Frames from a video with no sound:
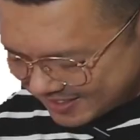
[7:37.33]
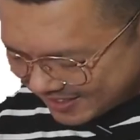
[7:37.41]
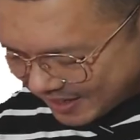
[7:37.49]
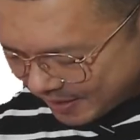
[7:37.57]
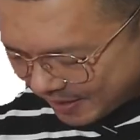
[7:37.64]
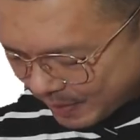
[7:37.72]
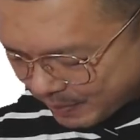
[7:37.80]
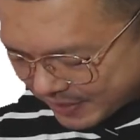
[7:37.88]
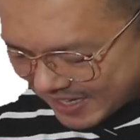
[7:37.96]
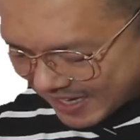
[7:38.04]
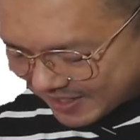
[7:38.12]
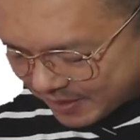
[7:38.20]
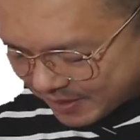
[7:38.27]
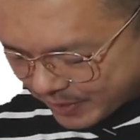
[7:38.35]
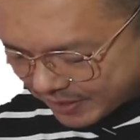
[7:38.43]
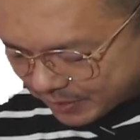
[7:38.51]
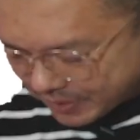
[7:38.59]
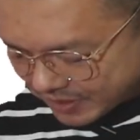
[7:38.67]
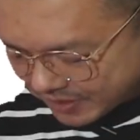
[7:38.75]
I'm a bit scattered brain
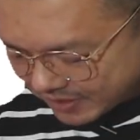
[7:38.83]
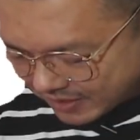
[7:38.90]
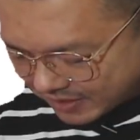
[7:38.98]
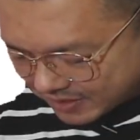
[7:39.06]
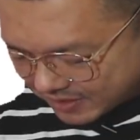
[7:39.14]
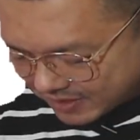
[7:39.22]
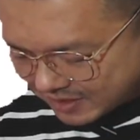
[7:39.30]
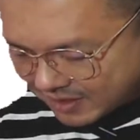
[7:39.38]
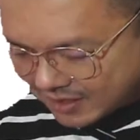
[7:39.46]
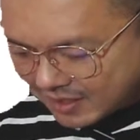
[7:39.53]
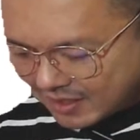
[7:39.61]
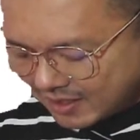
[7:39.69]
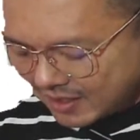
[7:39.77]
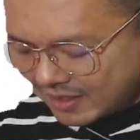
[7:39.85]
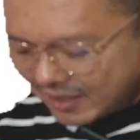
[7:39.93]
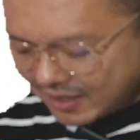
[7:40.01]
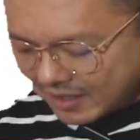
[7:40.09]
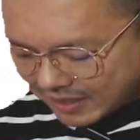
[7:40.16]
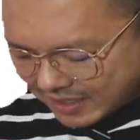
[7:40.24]
today because
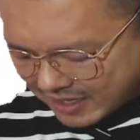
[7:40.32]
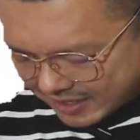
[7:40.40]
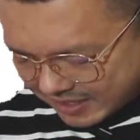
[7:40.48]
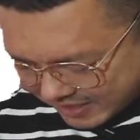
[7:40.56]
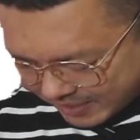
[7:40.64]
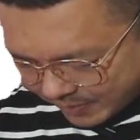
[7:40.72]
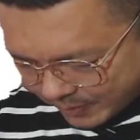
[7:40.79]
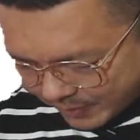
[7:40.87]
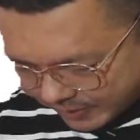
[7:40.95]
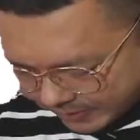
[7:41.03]
I think I didn't sleep well.